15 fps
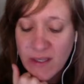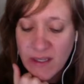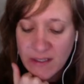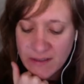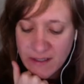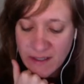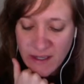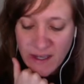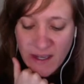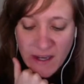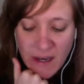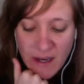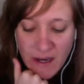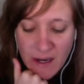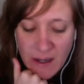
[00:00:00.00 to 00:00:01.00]
things
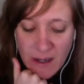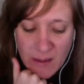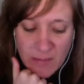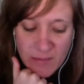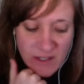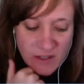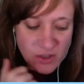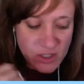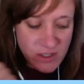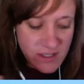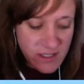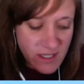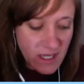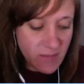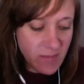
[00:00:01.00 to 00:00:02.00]
that
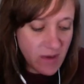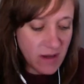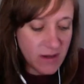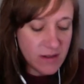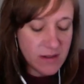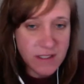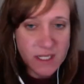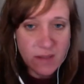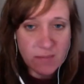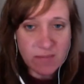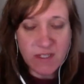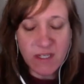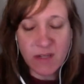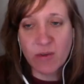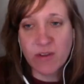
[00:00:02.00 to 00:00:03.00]
just came out as an
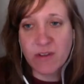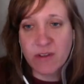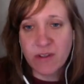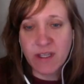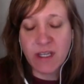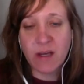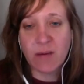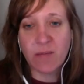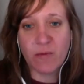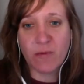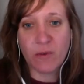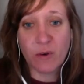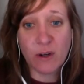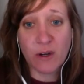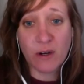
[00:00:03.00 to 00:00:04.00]
update with ClickUp
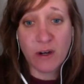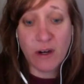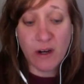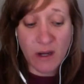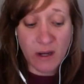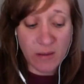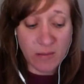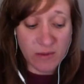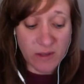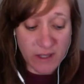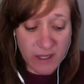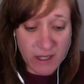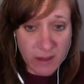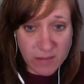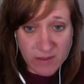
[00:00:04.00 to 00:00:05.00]
for
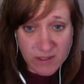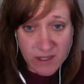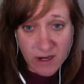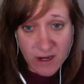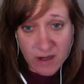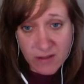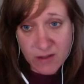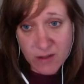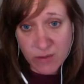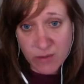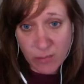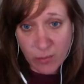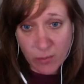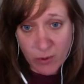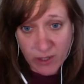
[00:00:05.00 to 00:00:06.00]
ClickUp Docs
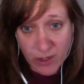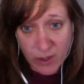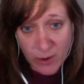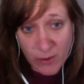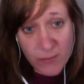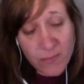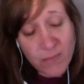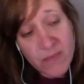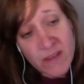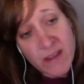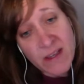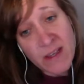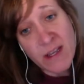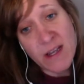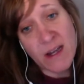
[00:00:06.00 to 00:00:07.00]

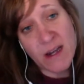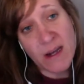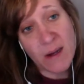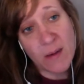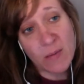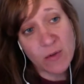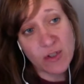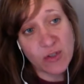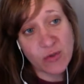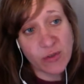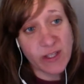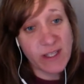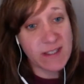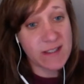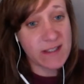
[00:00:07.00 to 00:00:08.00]
3.0, which is
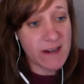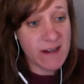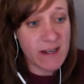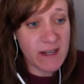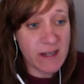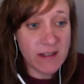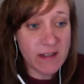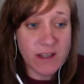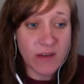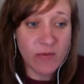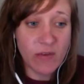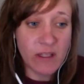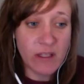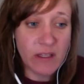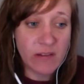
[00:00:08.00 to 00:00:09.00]
really exciting because I
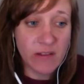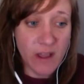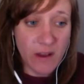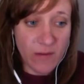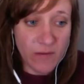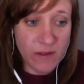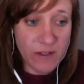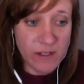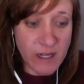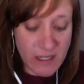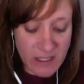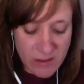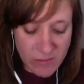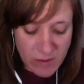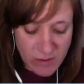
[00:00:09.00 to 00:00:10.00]
really love the
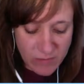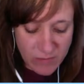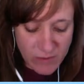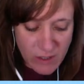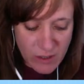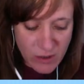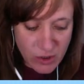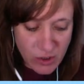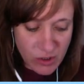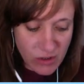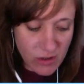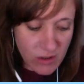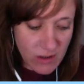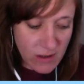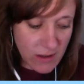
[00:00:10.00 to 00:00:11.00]
document
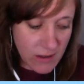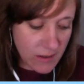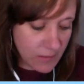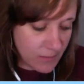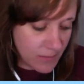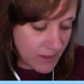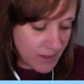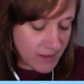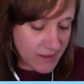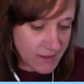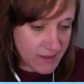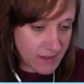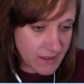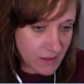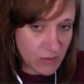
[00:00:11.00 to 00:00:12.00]
feature, but
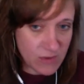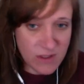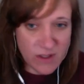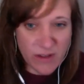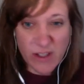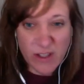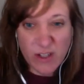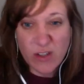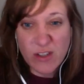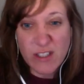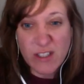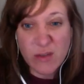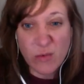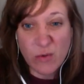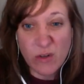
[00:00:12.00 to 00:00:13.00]
it was a little
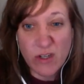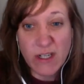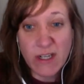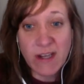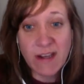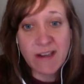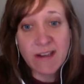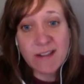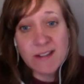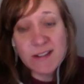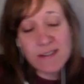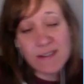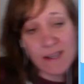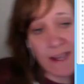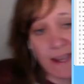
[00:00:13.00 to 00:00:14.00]

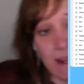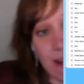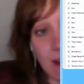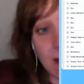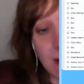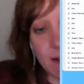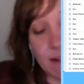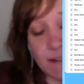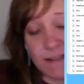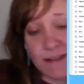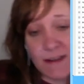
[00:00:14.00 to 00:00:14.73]
disorganized. And